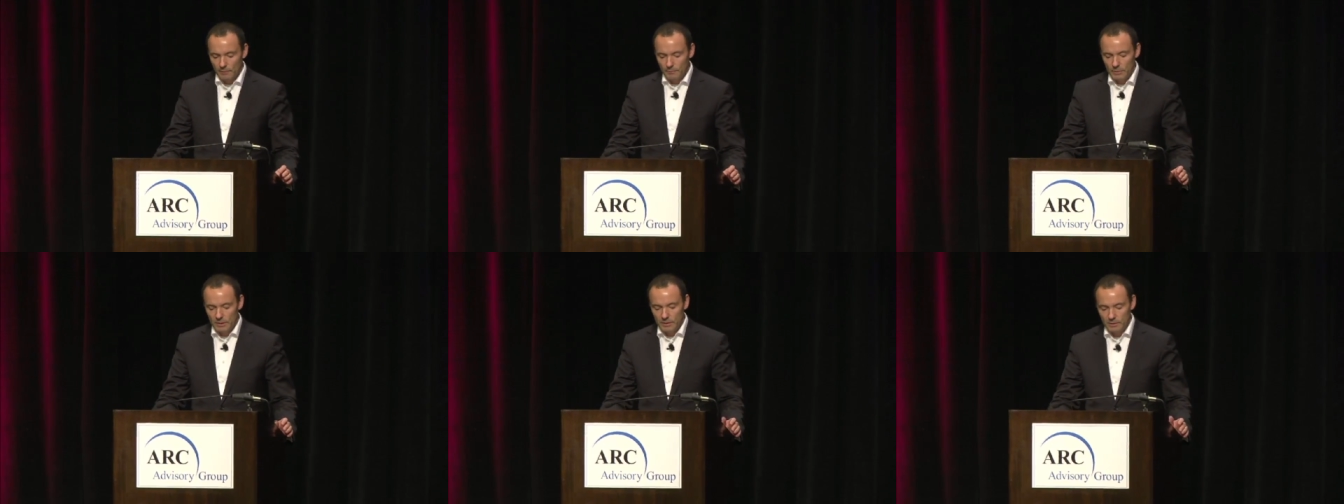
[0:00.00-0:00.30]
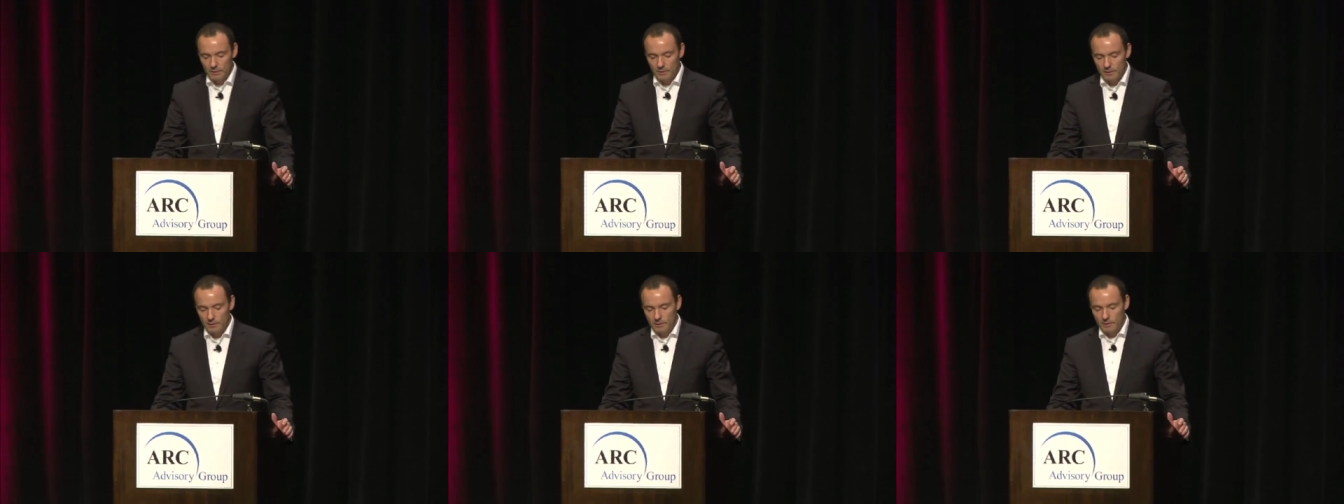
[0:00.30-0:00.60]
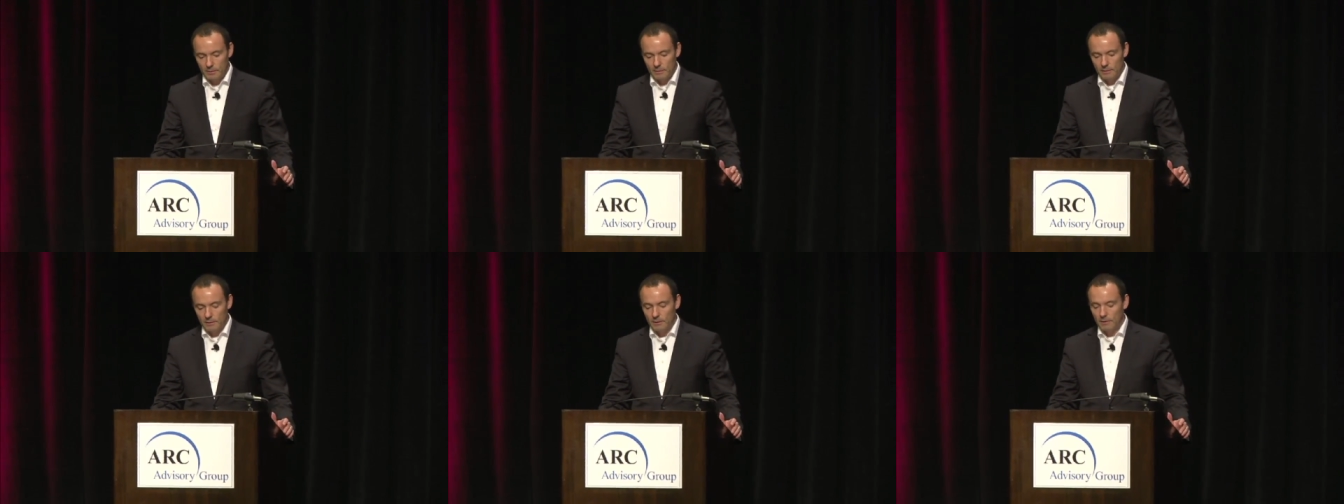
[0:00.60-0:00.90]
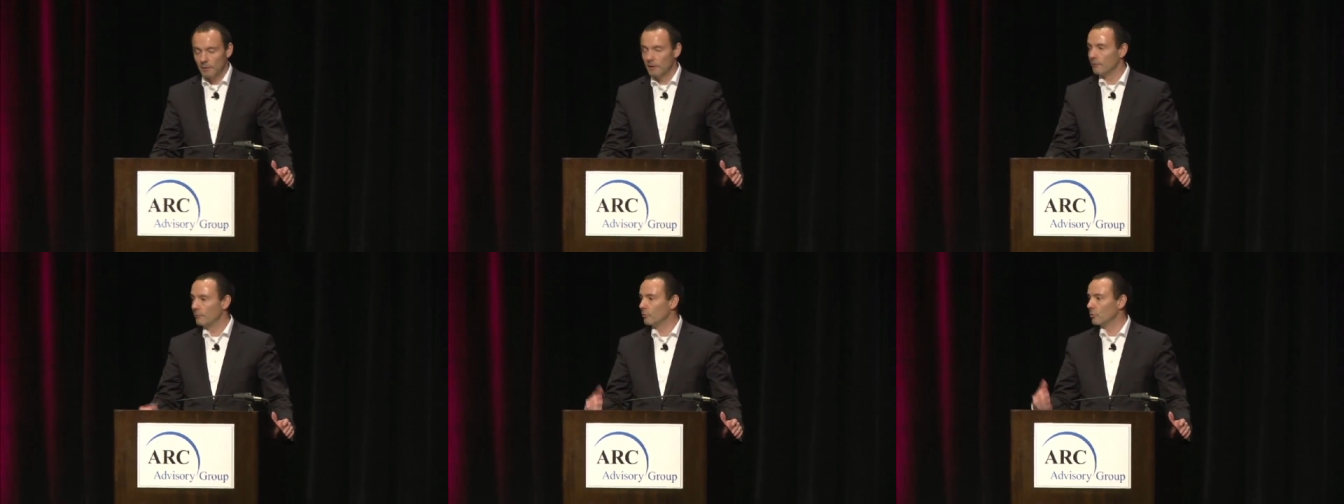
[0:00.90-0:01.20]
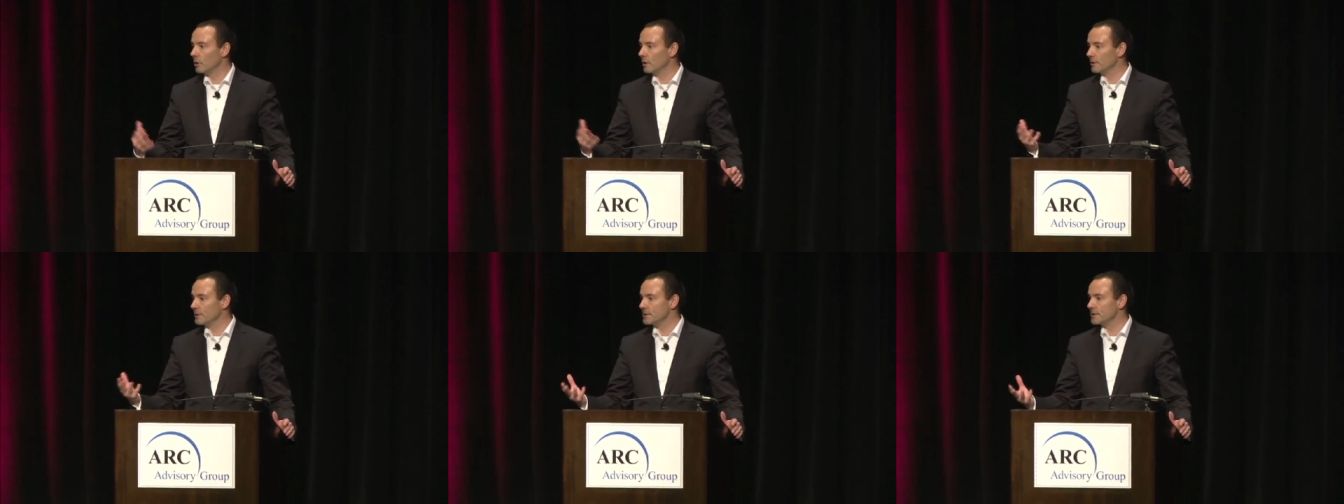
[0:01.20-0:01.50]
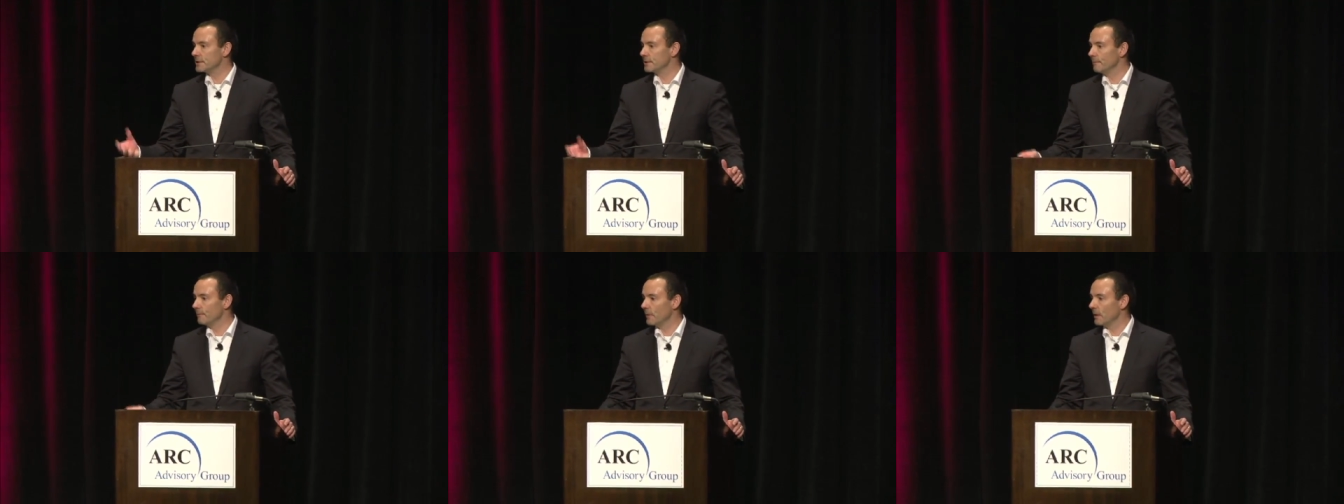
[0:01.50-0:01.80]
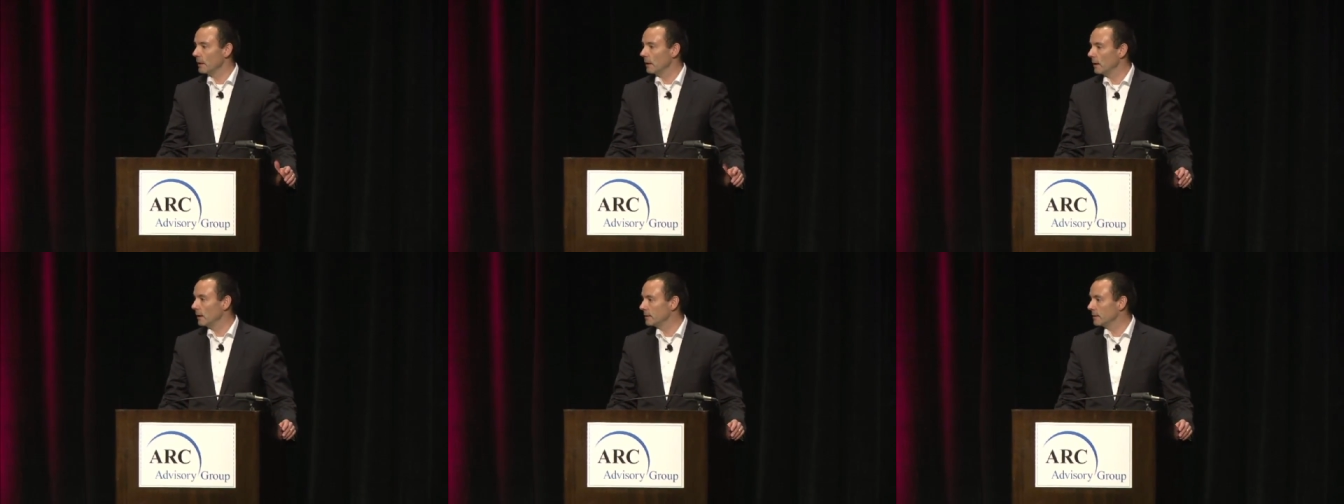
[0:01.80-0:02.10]
mean uh, for us
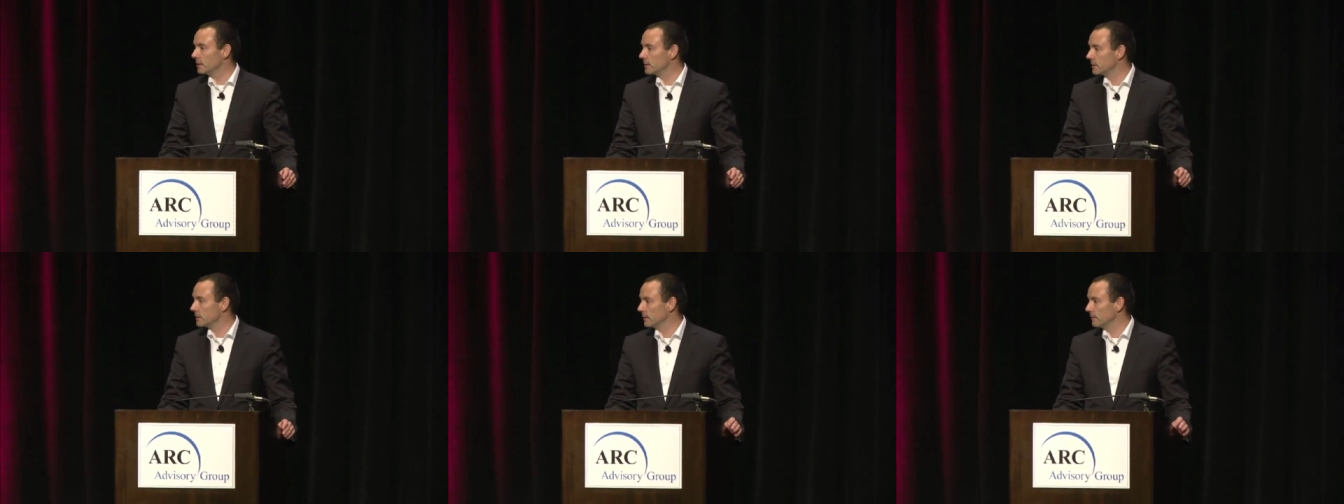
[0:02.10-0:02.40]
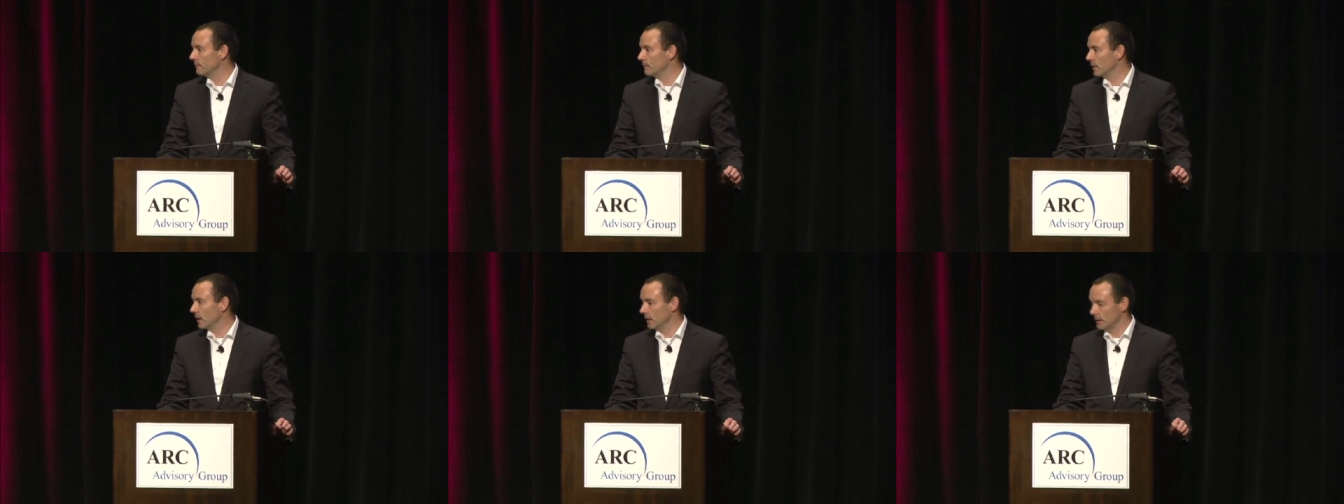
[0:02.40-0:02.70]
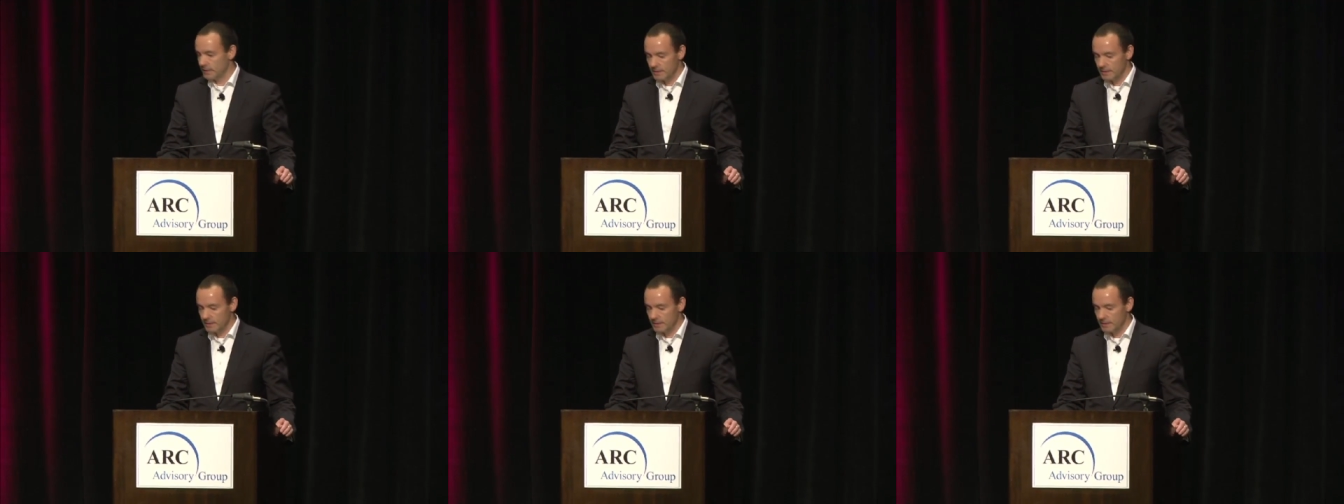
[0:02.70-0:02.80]
at, uh,